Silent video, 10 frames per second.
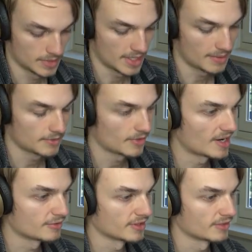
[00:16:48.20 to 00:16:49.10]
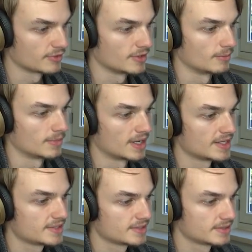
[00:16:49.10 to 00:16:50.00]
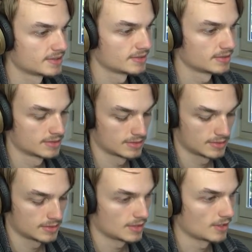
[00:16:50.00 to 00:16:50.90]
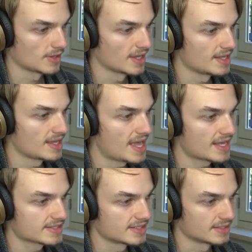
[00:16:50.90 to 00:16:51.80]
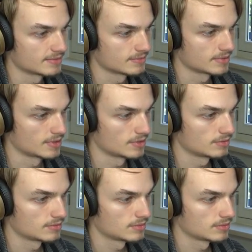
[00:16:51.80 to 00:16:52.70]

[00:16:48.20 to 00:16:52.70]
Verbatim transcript: But I'm driving, if you don't mind. Okay, exit. No.